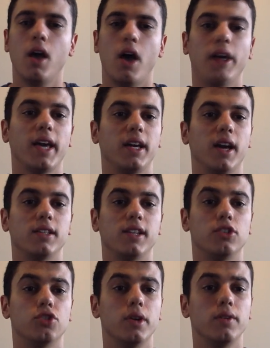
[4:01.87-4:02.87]
Okay guys, now
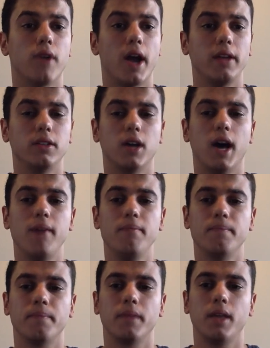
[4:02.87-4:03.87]
during writing
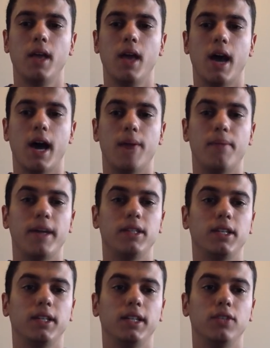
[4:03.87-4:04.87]
time,
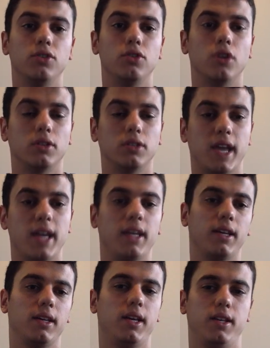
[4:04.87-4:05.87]
basically do not
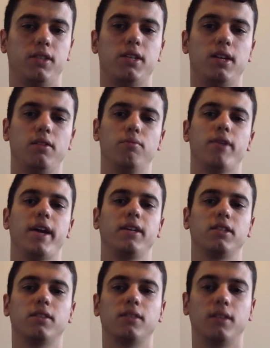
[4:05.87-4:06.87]
take extended
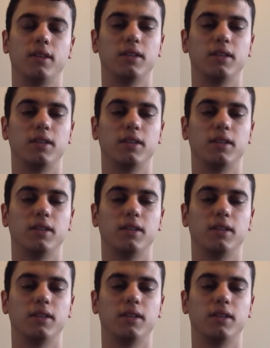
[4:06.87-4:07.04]
breaks.